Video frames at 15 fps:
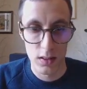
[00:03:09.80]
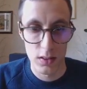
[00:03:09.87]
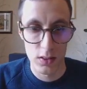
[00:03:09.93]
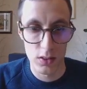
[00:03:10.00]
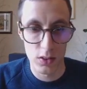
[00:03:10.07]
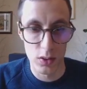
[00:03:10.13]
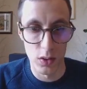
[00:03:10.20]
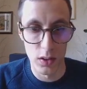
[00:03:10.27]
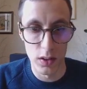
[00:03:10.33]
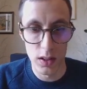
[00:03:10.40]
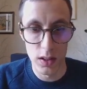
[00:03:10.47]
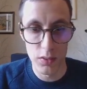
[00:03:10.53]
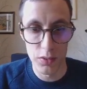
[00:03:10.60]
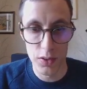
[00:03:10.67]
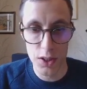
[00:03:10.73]
So
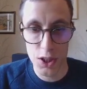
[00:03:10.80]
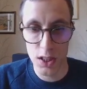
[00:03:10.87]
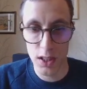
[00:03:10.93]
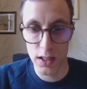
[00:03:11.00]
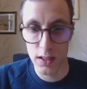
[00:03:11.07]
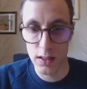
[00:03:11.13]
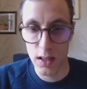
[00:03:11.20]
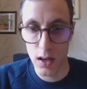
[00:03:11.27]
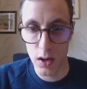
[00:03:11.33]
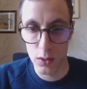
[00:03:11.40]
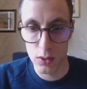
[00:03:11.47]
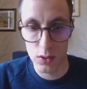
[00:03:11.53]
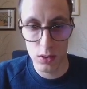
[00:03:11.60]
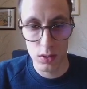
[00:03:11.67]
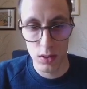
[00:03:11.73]
if we check it
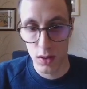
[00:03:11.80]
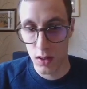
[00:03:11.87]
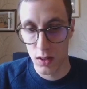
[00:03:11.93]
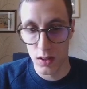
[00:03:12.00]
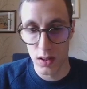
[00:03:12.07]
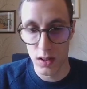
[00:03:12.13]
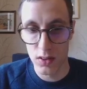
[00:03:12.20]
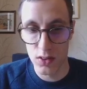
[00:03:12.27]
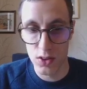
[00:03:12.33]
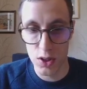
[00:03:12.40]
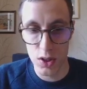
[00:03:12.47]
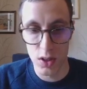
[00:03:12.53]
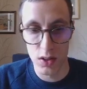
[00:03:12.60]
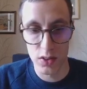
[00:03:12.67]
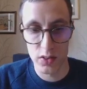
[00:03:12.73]
out, it's
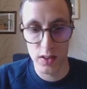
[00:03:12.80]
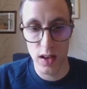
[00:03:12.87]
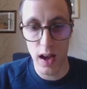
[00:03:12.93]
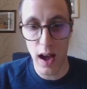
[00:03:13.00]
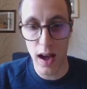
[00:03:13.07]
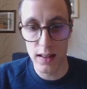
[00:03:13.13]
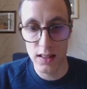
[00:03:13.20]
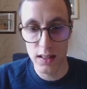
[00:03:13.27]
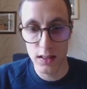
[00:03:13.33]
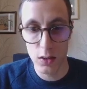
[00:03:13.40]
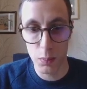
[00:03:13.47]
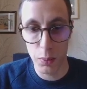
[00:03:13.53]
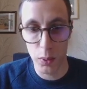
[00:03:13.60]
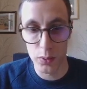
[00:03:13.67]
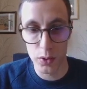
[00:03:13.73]
just adding a
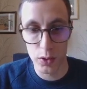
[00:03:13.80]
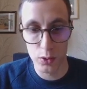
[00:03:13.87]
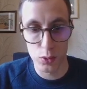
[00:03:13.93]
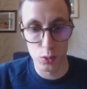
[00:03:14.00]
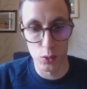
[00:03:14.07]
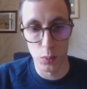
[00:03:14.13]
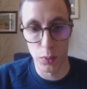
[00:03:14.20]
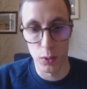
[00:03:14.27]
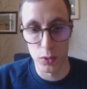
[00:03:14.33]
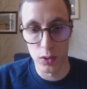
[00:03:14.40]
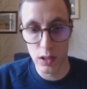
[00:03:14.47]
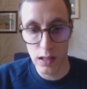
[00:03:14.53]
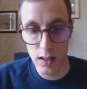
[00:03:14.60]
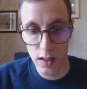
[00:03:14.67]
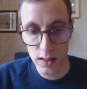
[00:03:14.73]
product to the
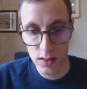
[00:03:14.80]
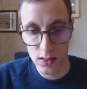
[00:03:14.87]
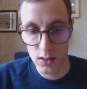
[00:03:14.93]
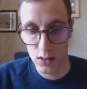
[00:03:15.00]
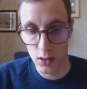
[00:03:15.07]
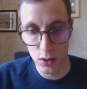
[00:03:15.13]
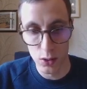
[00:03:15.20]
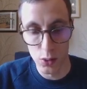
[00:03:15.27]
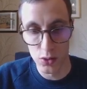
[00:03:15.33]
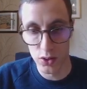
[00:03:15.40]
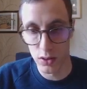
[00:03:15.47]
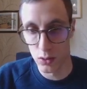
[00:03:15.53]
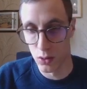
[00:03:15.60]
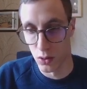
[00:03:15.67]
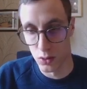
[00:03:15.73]
product list
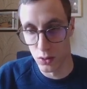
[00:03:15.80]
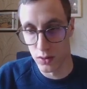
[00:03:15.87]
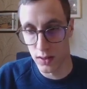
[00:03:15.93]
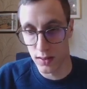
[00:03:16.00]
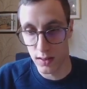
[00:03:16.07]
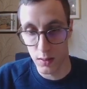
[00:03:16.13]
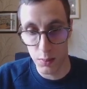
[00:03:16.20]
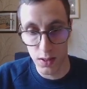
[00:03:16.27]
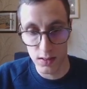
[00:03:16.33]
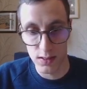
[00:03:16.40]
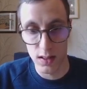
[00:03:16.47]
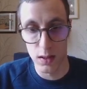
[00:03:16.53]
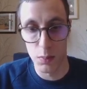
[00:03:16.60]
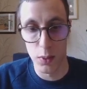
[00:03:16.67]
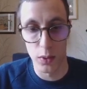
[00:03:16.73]
using the database
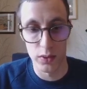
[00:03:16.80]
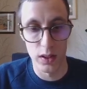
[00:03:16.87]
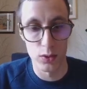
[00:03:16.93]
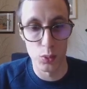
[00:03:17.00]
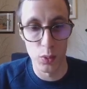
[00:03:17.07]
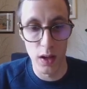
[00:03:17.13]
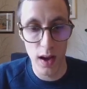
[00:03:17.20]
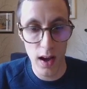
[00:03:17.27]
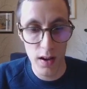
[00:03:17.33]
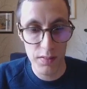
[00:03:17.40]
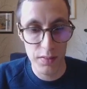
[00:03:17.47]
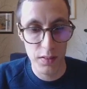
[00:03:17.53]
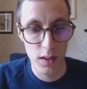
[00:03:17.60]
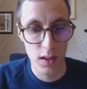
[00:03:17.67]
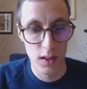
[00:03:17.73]
helper that we
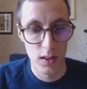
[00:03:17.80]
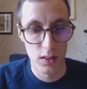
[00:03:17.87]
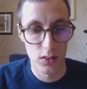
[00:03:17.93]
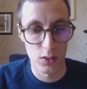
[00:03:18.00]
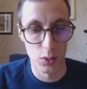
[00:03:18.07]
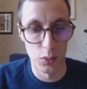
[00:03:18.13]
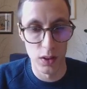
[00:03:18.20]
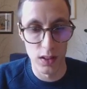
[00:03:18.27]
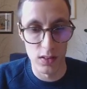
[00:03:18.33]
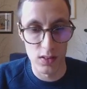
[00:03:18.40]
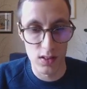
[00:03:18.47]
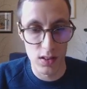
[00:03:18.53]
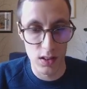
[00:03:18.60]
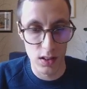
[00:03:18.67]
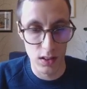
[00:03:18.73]
have. So we can
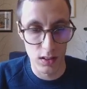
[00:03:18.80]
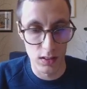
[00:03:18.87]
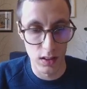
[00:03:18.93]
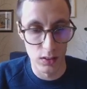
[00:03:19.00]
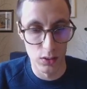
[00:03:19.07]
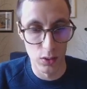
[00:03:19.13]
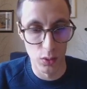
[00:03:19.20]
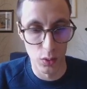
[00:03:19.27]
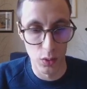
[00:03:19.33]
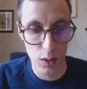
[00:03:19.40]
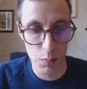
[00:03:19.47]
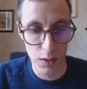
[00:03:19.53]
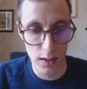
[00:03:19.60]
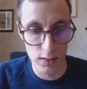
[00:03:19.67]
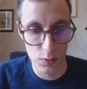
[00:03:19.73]
see here that the
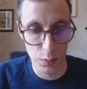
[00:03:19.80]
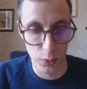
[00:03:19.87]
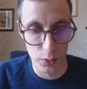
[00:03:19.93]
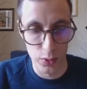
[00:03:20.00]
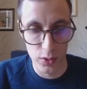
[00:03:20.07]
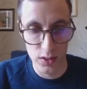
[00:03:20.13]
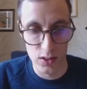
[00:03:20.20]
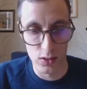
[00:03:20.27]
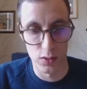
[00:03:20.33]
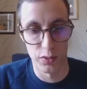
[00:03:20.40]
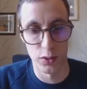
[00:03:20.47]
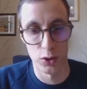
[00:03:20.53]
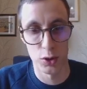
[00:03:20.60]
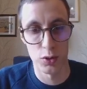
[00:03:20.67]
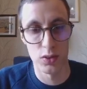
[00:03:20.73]
replace product is a
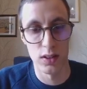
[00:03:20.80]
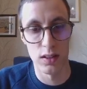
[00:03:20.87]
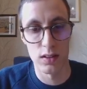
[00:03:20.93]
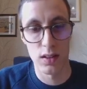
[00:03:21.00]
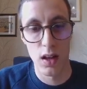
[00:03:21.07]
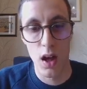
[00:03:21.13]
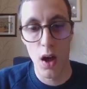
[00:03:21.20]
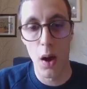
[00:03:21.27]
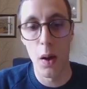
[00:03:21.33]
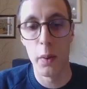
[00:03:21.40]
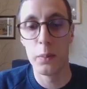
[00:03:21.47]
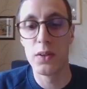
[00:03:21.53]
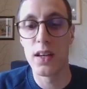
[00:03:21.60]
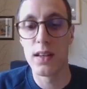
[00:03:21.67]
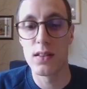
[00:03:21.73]
function that
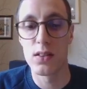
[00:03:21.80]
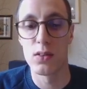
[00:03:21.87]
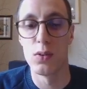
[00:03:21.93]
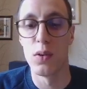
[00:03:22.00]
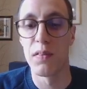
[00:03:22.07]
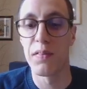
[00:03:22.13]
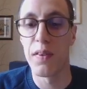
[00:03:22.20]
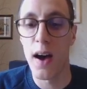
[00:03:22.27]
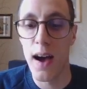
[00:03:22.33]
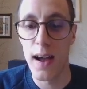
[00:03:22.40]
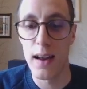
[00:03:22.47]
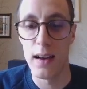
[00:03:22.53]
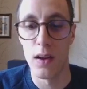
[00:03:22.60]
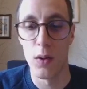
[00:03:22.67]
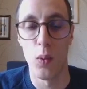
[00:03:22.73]
updates the
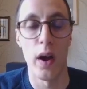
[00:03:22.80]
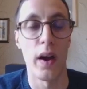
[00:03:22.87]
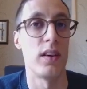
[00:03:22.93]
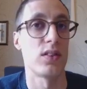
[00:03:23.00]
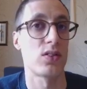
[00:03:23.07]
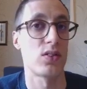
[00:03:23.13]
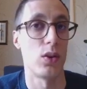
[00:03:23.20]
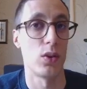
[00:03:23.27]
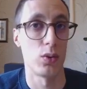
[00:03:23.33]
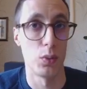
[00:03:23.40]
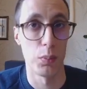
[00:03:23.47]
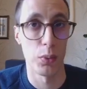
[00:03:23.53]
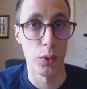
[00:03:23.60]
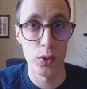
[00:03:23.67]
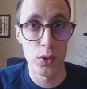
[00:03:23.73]
file where I stored the
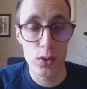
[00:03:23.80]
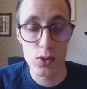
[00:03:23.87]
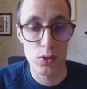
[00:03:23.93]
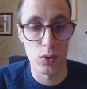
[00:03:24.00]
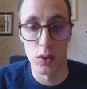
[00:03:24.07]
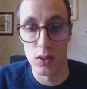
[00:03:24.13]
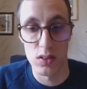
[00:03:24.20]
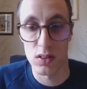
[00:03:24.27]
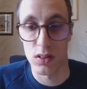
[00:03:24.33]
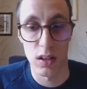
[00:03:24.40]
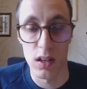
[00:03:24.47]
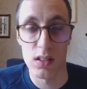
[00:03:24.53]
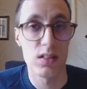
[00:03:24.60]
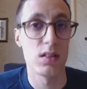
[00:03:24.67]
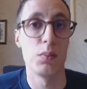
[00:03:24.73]
product. So it's
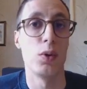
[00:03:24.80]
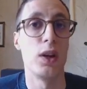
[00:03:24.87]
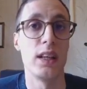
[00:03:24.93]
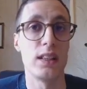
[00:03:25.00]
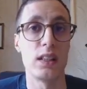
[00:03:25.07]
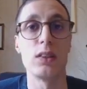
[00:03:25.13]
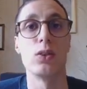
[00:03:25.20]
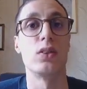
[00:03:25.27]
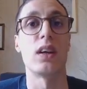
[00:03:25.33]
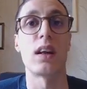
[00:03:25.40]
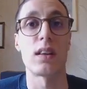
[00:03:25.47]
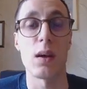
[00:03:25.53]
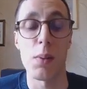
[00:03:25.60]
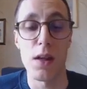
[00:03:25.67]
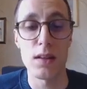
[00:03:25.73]
really simulating a
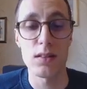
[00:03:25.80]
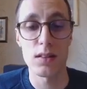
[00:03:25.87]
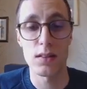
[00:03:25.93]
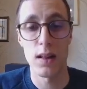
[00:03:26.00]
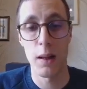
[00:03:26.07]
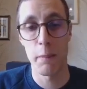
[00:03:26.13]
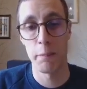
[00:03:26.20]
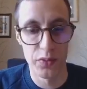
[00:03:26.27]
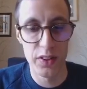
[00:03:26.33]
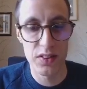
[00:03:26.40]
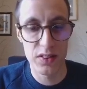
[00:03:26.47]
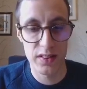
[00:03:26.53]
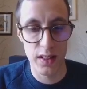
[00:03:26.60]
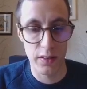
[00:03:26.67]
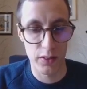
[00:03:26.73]
database. This
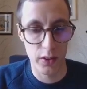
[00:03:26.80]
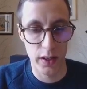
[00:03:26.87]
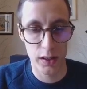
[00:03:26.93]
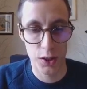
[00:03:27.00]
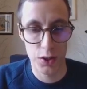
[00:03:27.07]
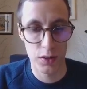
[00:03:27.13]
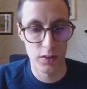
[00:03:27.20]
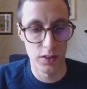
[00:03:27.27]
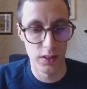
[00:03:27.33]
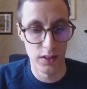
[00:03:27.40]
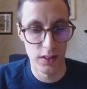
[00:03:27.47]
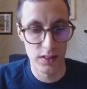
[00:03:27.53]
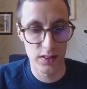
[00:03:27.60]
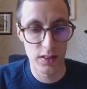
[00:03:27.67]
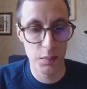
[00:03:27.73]
server action
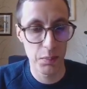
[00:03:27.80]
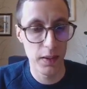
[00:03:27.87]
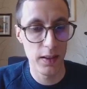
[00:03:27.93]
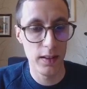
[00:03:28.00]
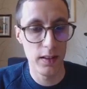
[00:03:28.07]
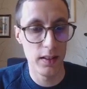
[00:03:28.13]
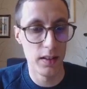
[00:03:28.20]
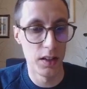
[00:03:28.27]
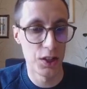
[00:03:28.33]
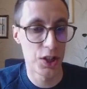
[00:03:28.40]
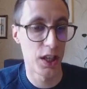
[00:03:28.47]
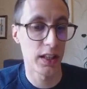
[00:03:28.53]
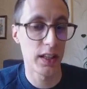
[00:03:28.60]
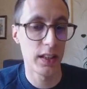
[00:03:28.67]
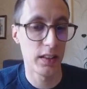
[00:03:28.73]
is simply
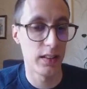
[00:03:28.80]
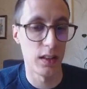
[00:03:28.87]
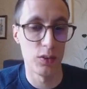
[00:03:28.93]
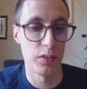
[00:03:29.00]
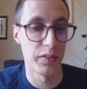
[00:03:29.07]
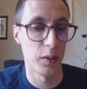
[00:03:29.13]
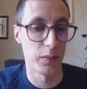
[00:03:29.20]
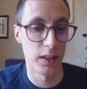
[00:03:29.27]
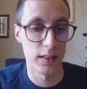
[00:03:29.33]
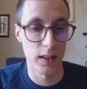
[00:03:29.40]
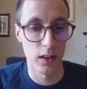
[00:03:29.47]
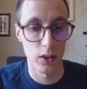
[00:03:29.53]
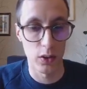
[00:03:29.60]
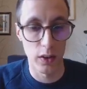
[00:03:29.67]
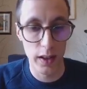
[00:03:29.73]
checking that the form data
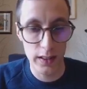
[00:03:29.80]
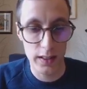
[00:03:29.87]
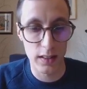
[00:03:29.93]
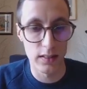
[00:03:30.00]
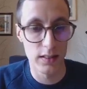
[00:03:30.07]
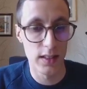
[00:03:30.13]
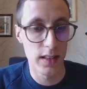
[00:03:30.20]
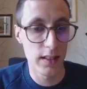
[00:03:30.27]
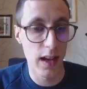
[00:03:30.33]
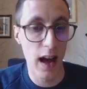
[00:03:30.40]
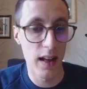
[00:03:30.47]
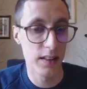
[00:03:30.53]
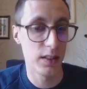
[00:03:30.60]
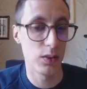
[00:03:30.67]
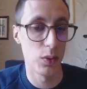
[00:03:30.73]
are correct and then
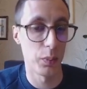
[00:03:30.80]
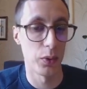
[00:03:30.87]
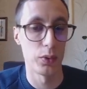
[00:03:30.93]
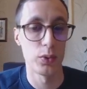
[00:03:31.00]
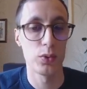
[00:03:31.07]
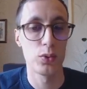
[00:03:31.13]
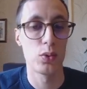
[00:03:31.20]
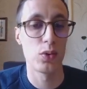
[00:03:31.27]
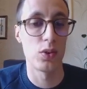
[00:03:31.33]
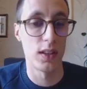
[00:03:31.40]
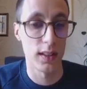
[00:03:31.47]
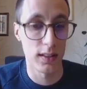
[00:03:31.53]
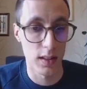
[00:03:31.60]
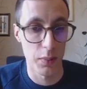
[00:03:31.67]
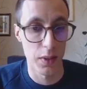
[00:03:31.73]
adding the product to the
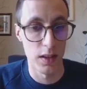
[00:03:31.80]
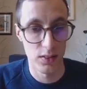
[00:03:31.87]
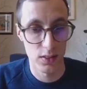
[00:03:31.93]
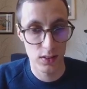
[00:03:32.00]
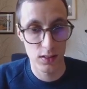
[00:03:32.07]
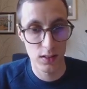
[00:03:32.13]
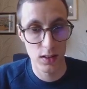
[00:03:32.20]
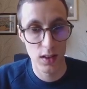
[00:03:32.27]
database.